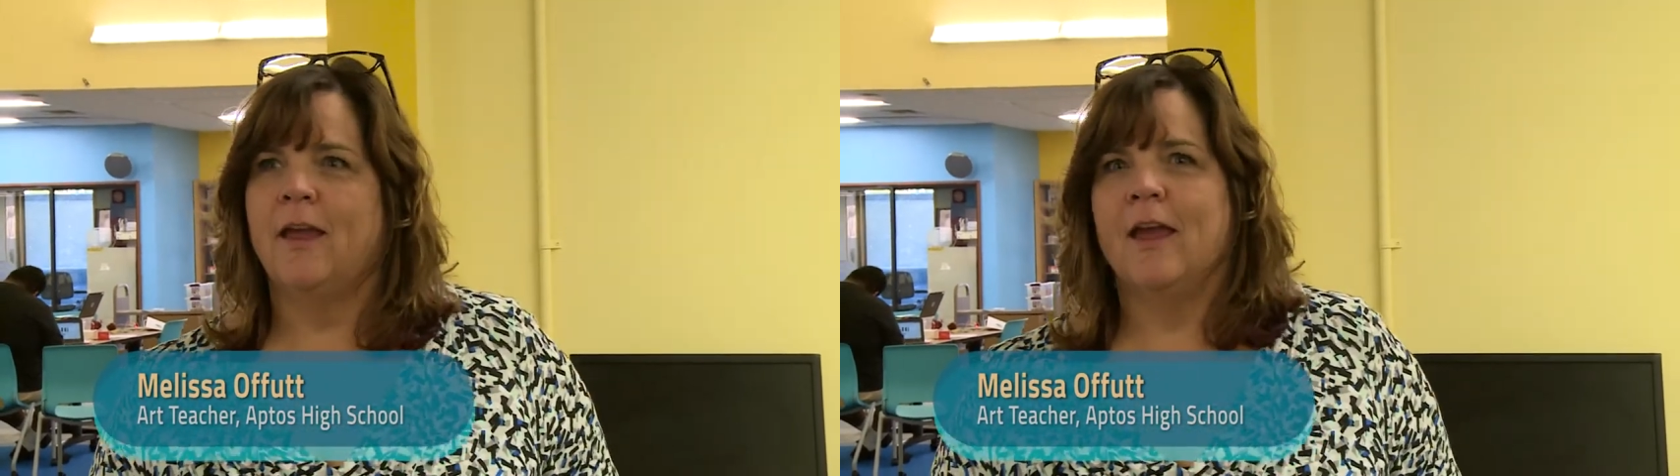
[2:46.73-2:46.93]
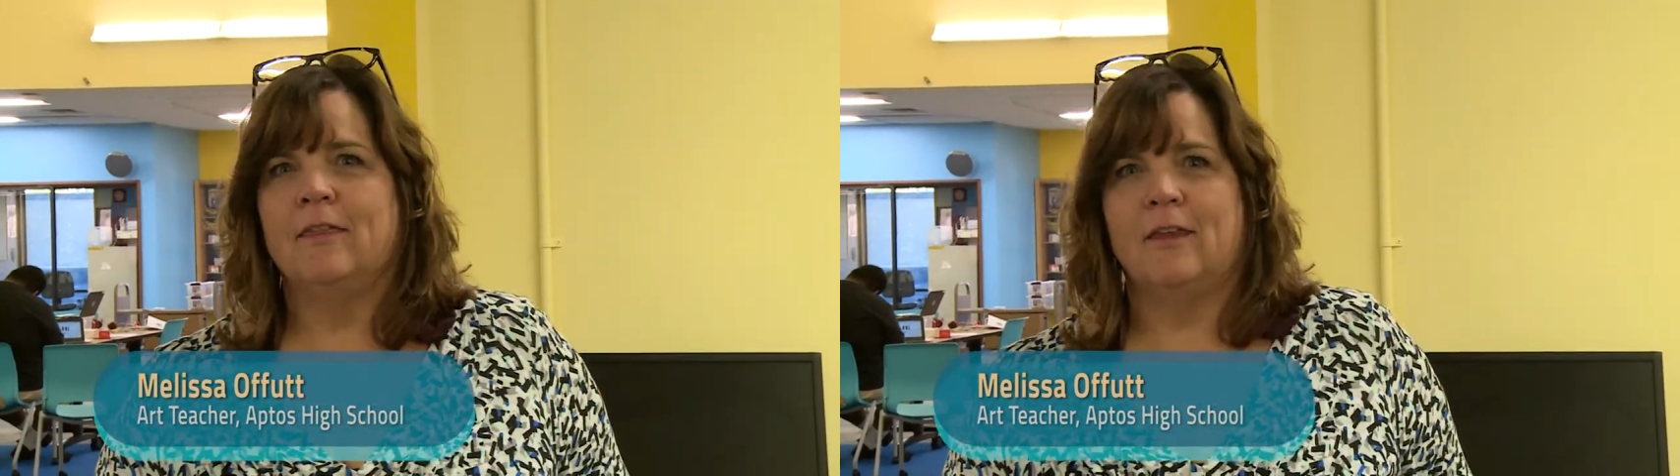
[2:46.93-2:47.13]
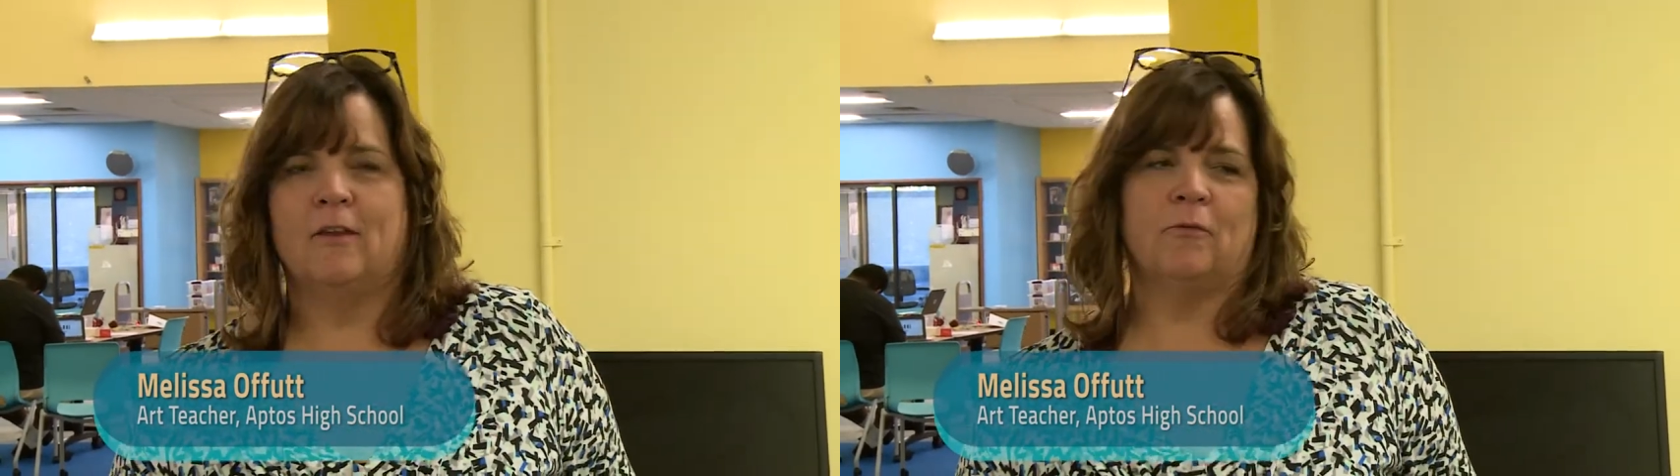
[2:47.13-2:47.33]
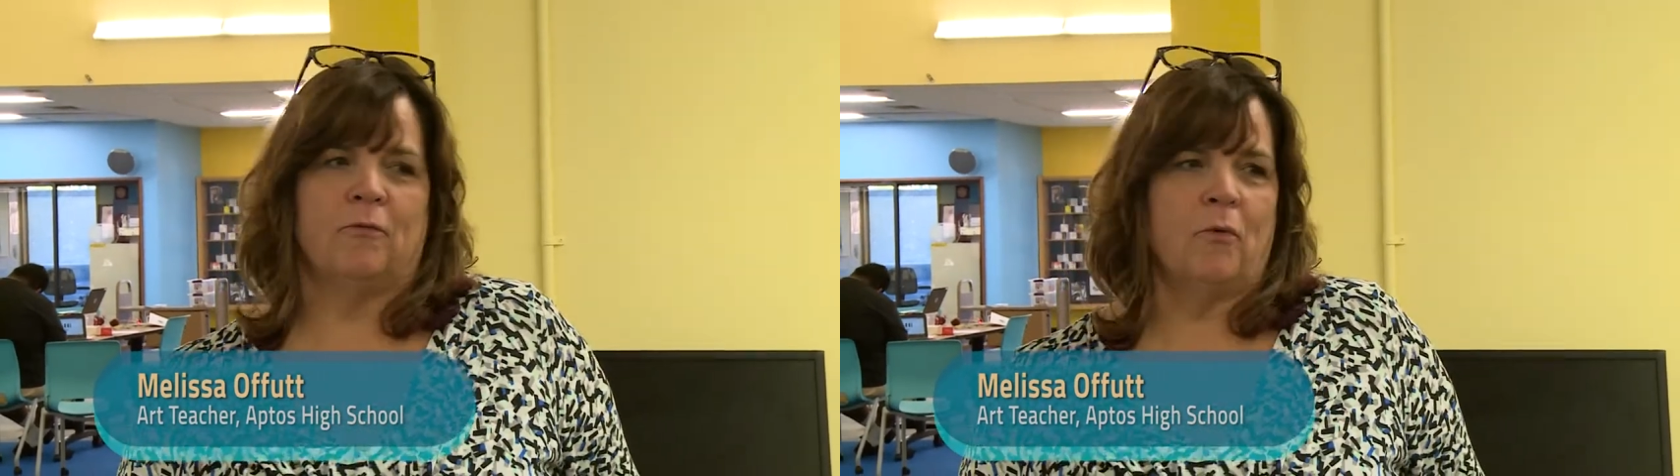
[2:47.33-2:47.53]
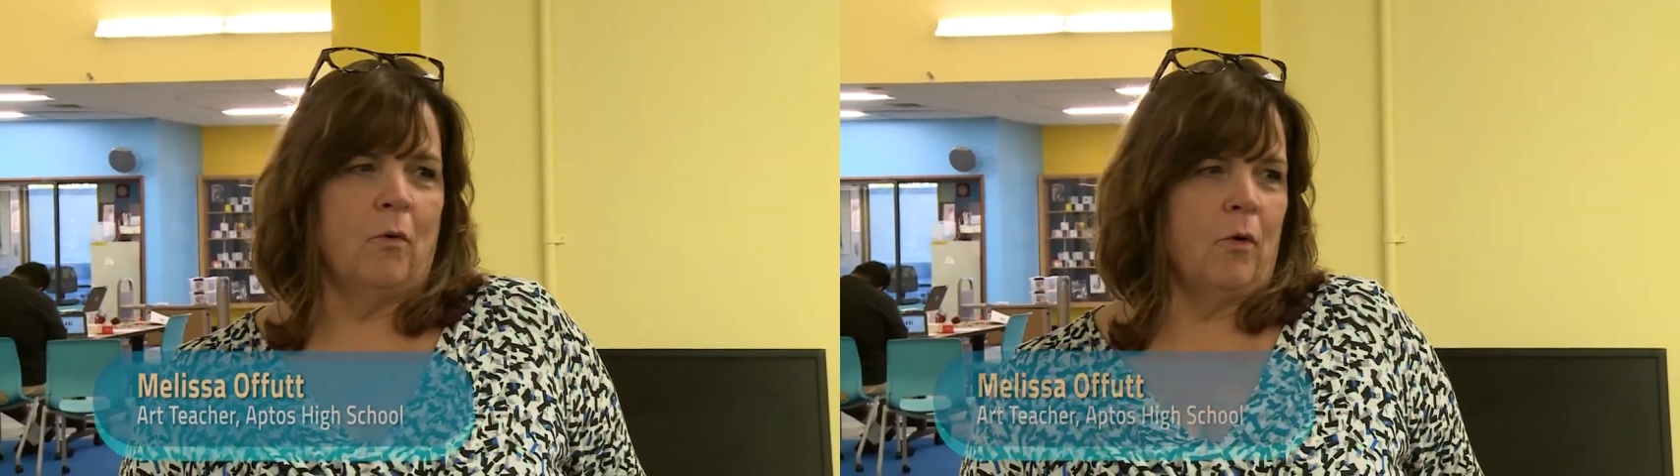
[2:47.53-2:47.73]
and then
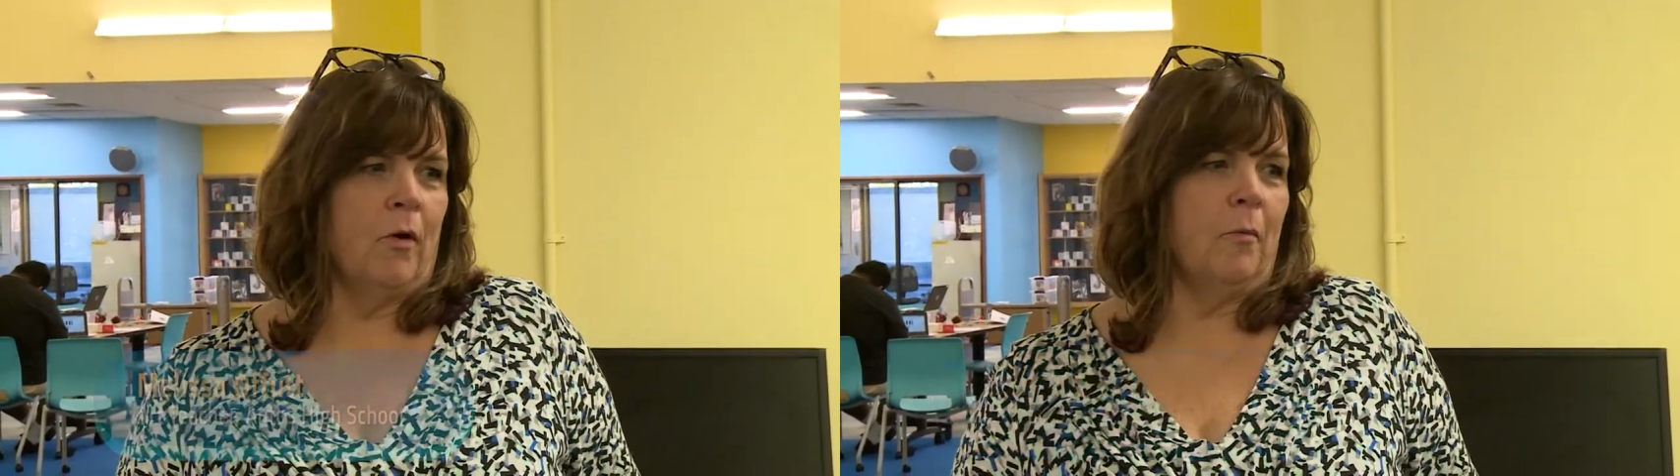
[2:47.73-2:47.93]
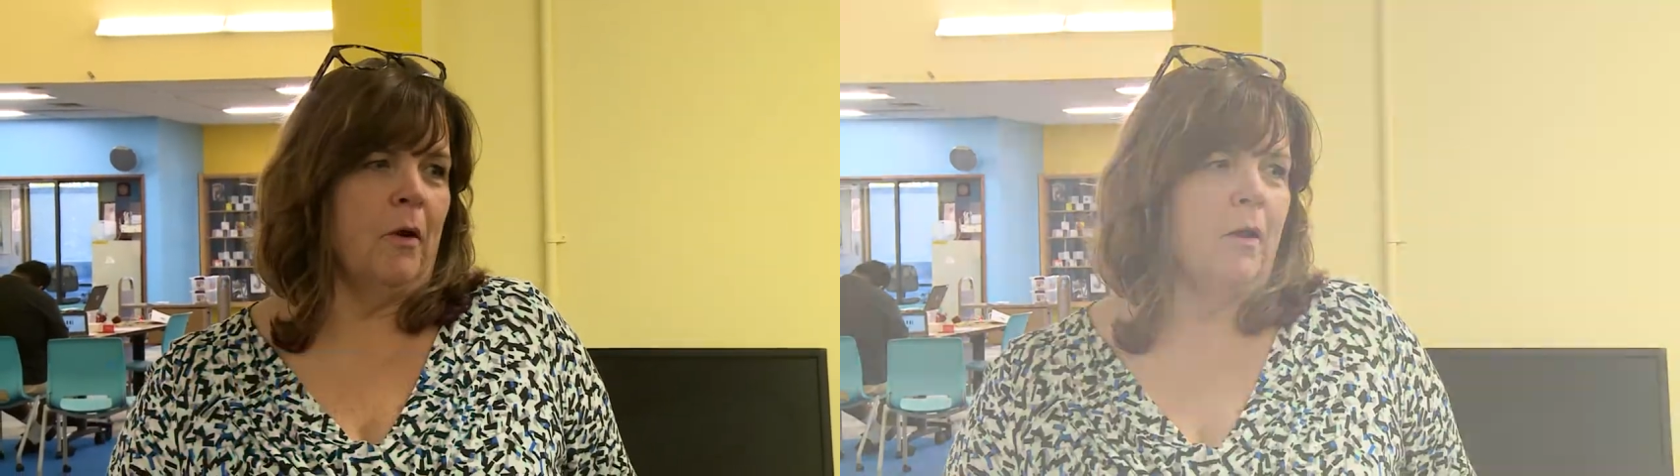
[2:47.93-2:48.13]
form.